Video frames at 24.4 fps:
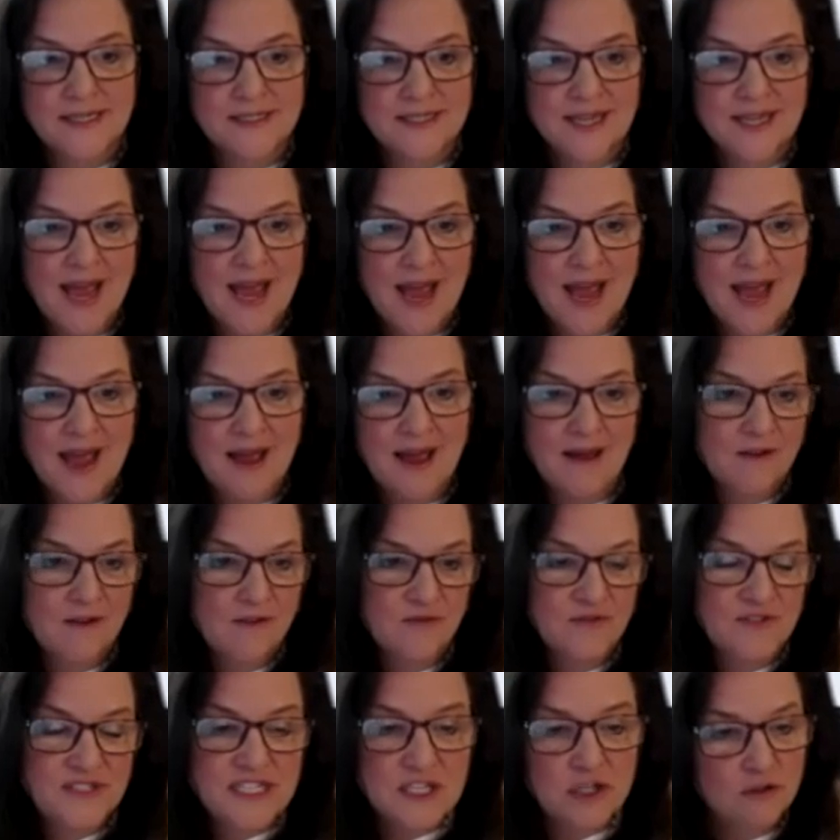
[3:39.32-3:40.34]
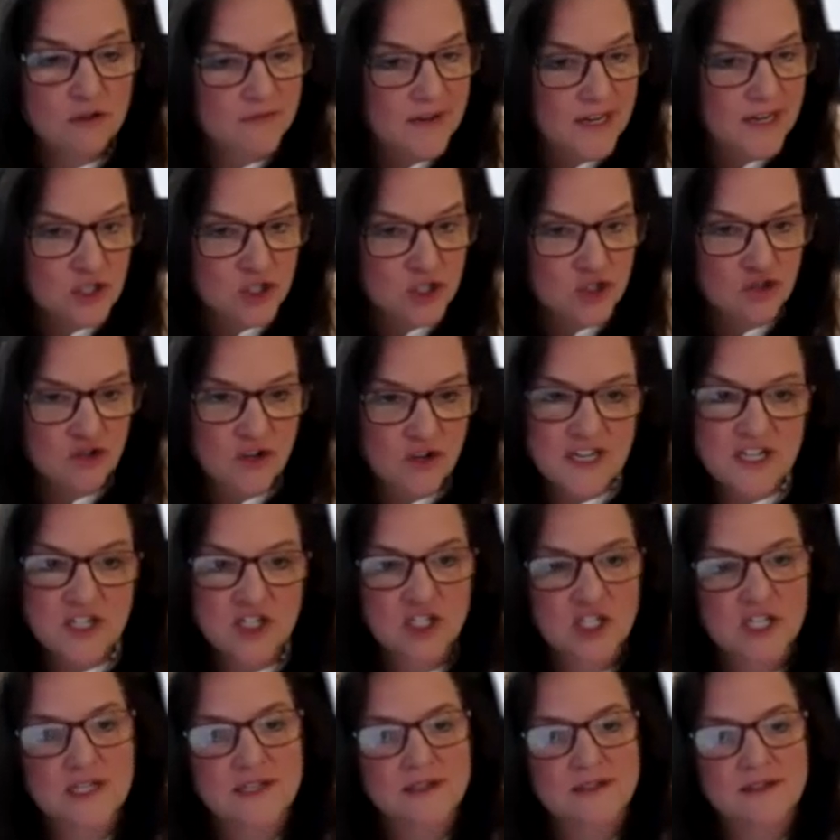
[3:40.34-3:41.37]
have deal
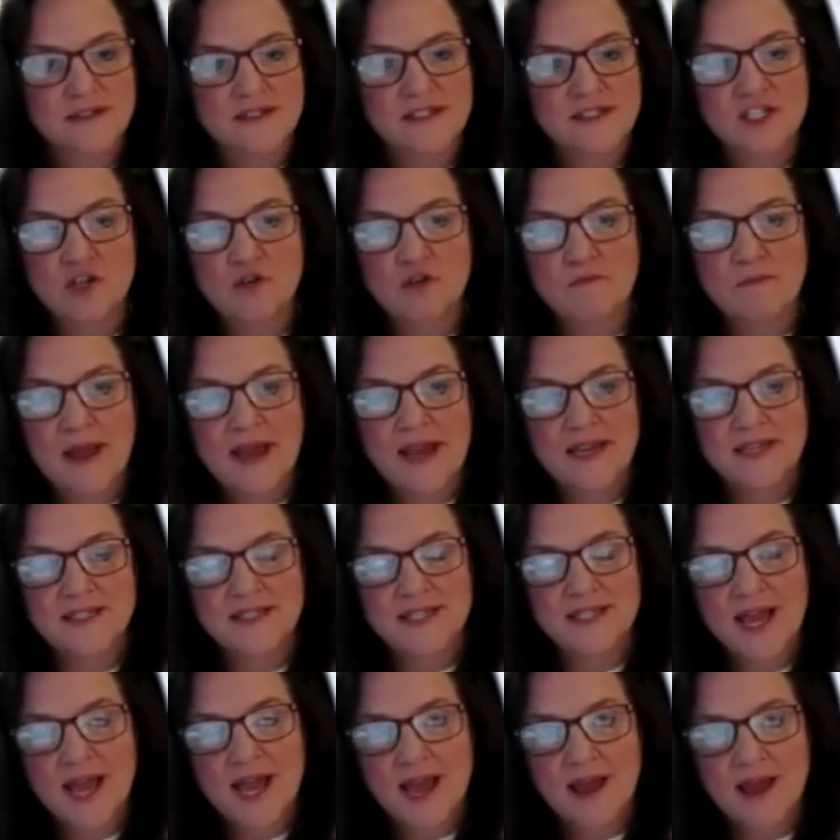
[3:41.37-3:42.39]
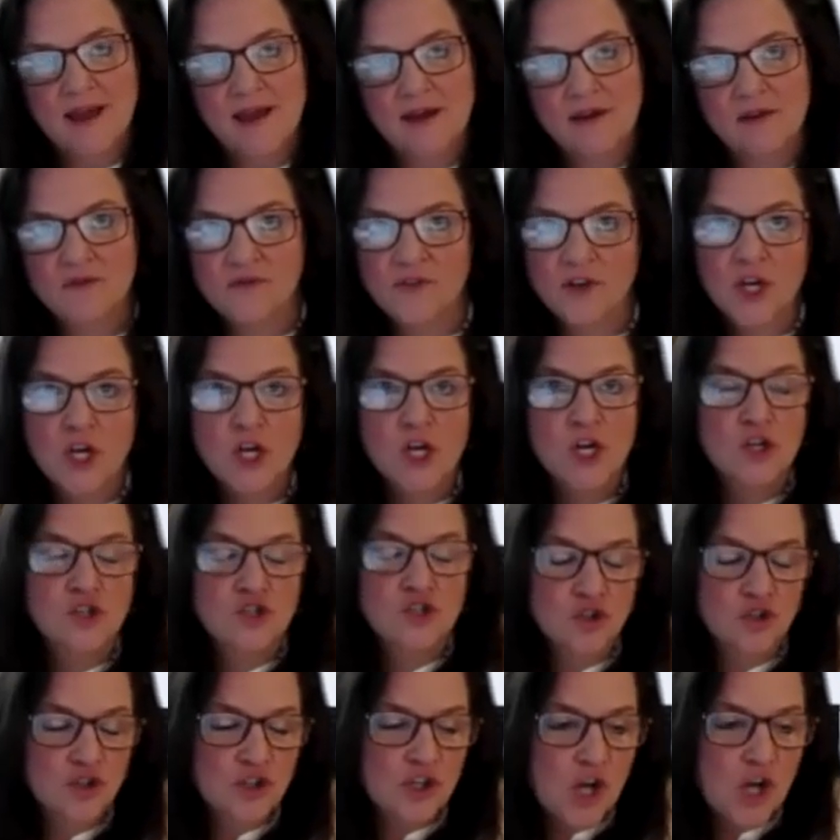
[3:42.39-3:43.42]
registrations. You might have
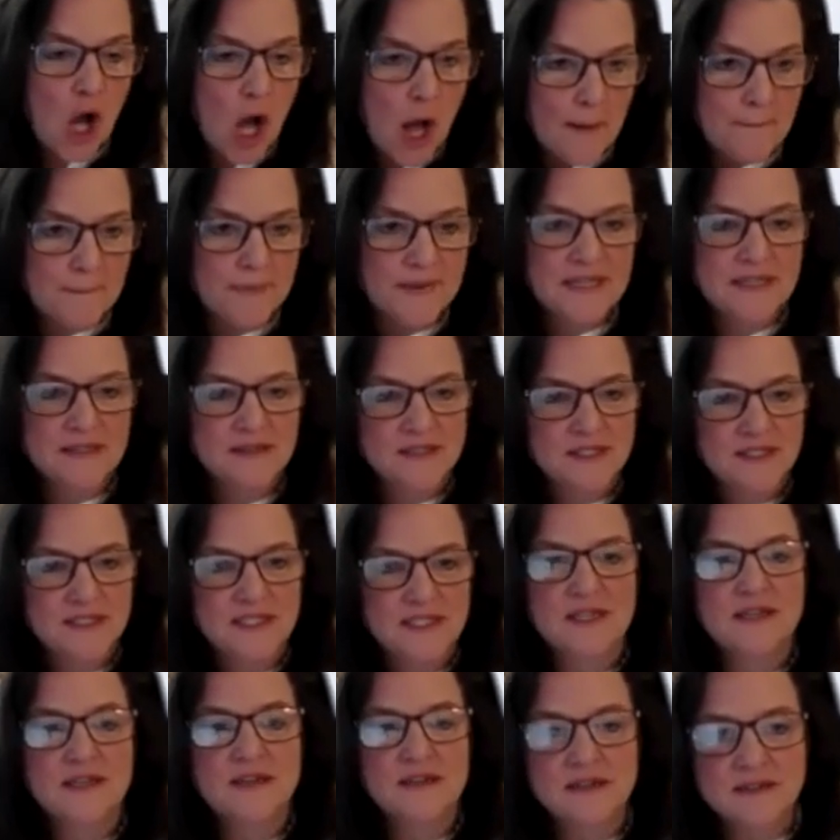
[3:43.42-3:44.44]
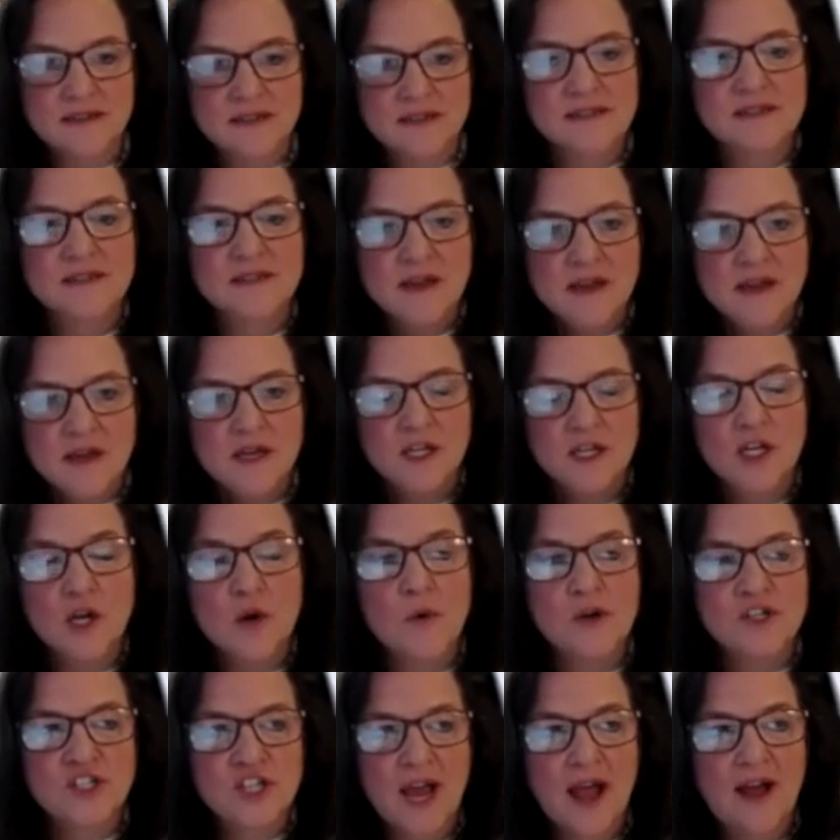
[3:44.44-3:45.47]
certain competencies. You know,
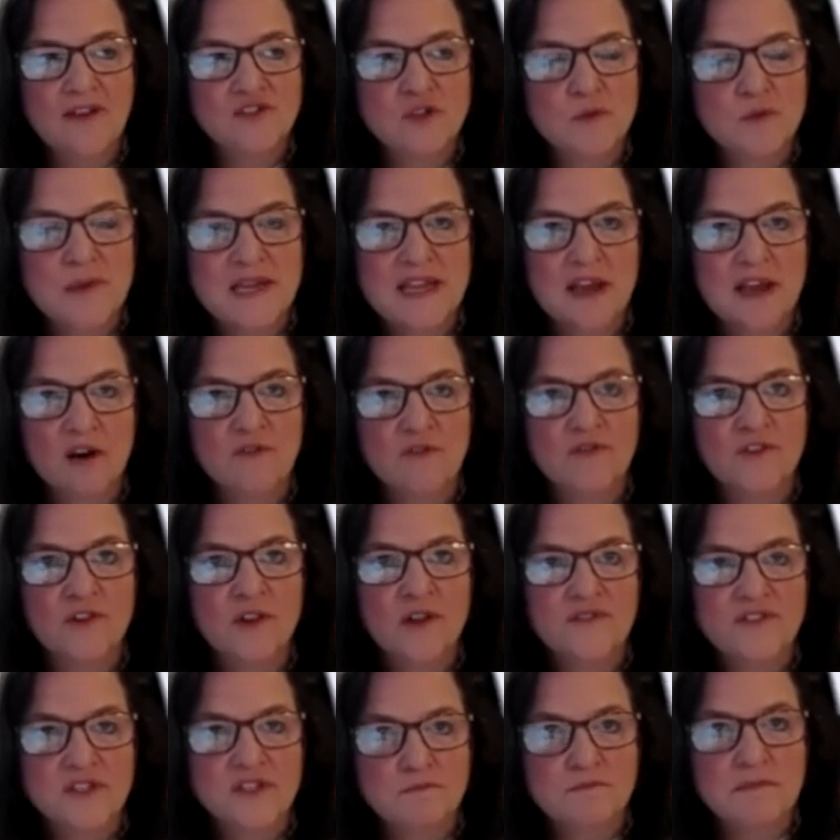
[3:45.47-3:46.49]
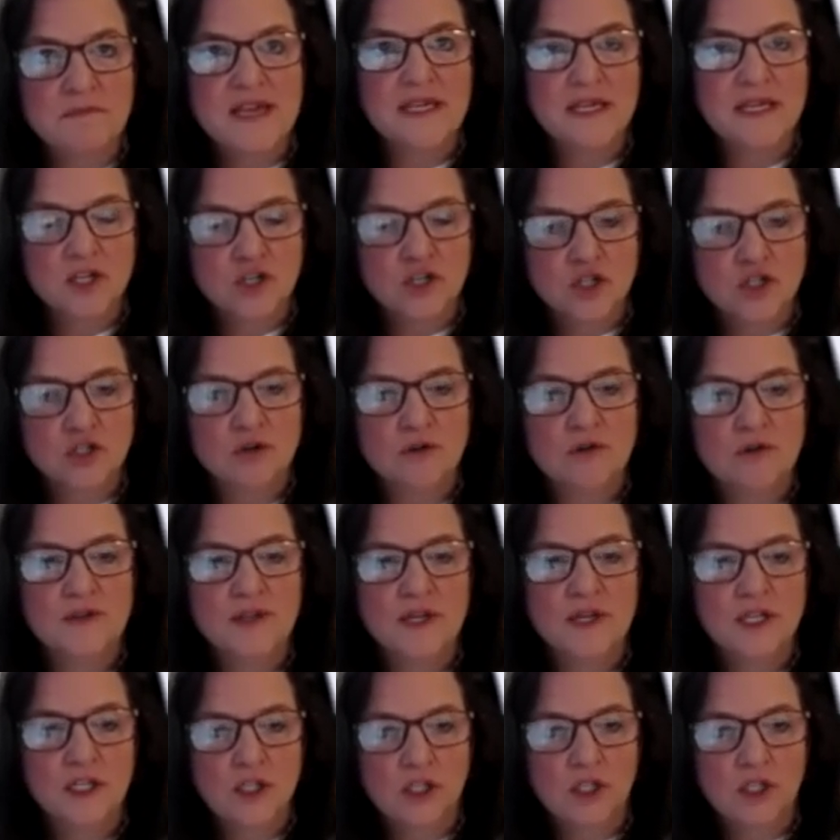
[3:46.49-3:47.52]
what you have to be careful of is making sure that